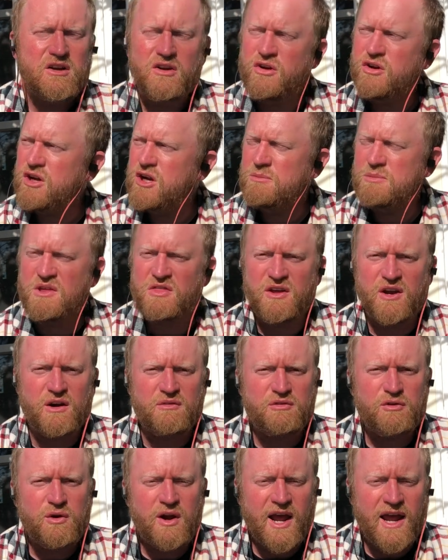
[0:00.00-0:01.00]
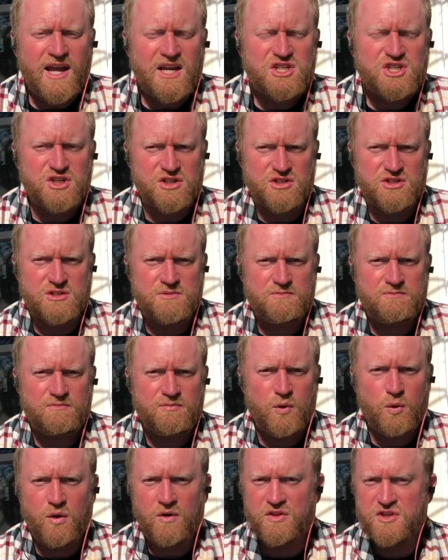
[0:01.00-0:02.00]
You're going to be there for ages,
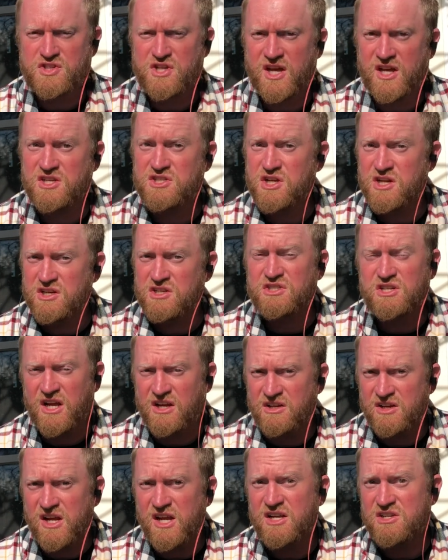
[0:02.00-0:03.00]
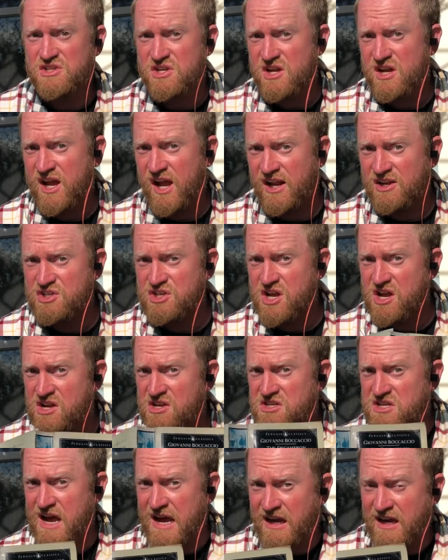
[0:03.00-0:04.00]
or in this case, 10 days, hence
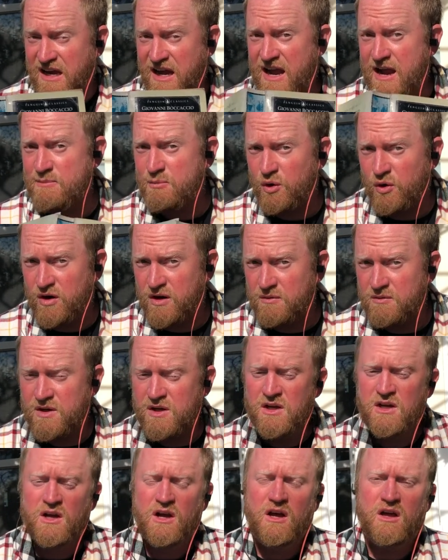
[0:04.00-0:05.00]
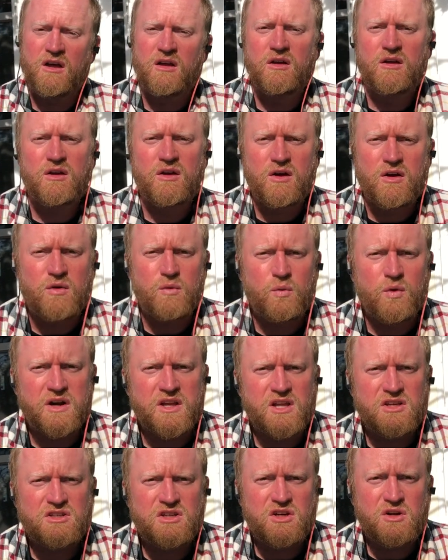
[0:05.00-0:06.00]
Decameron.
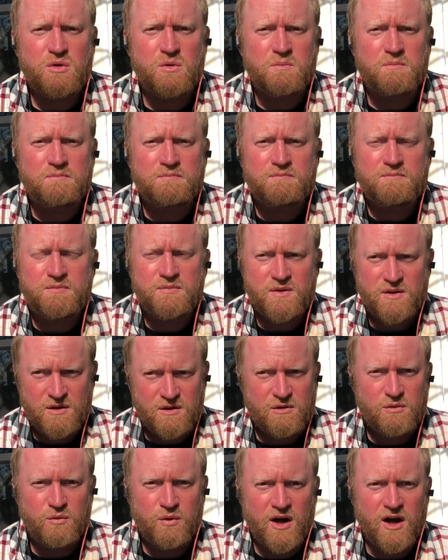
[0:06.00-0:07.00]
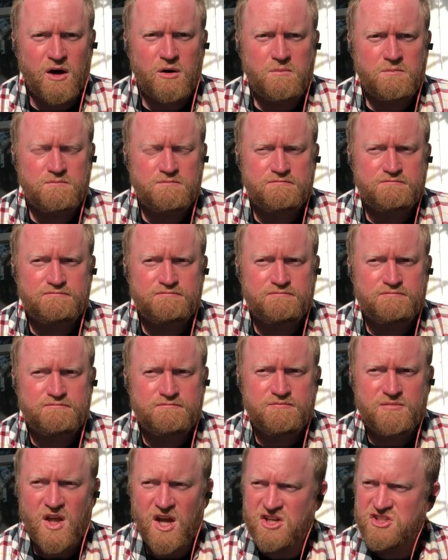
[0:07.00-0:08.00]
What do? Well,
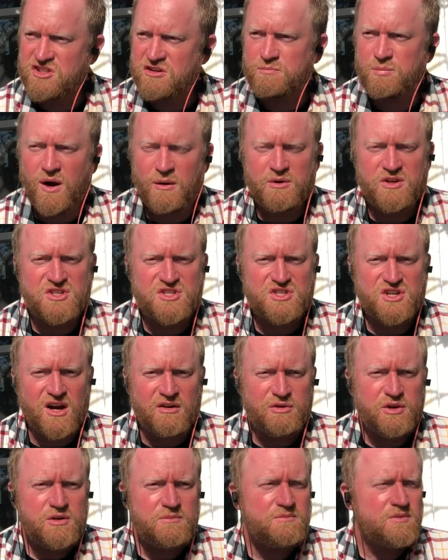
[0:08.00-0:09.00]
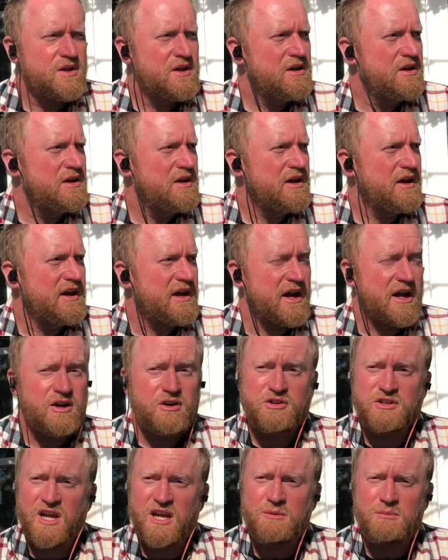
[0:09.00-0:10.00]
as you've probably discovered,
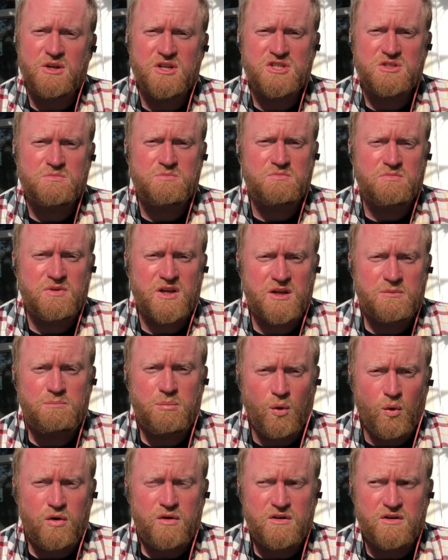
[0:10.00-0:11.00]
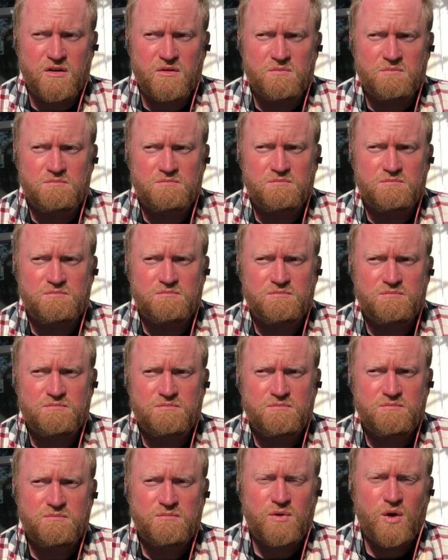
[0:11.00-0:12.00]
entertainment is important
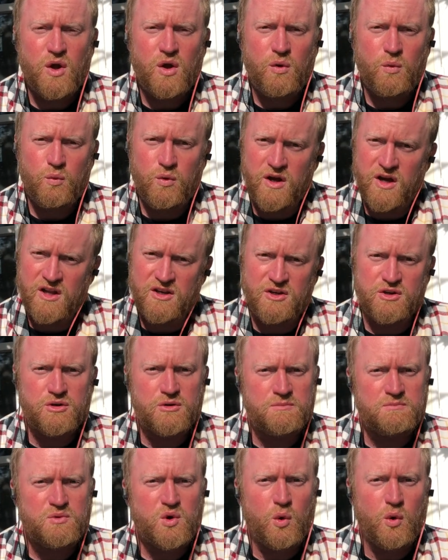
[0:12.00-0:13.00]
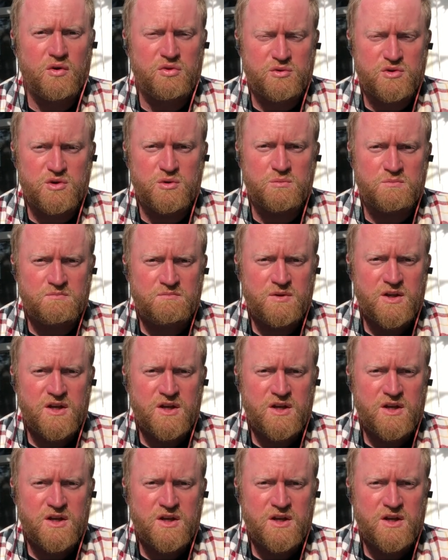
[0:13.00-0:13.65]
when you're going through